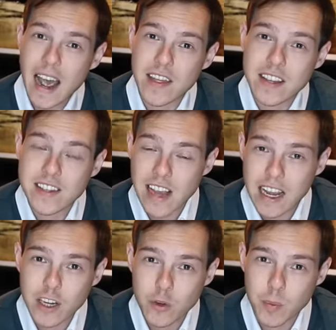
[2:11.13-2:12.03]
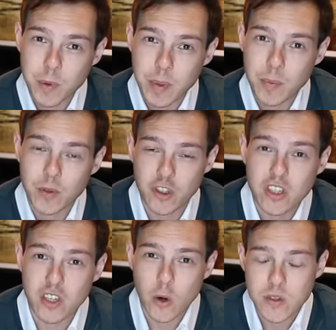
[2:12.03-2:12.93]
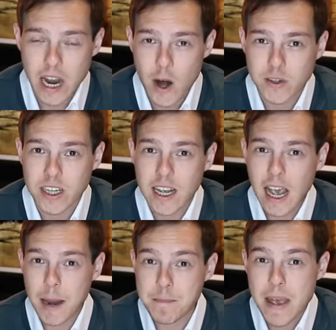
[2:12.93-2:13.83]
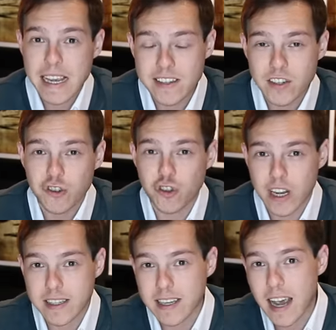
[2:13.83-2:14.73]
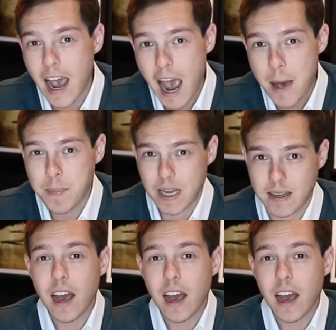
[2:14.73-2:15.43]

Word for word: and the second group of people just goes out and makes happen.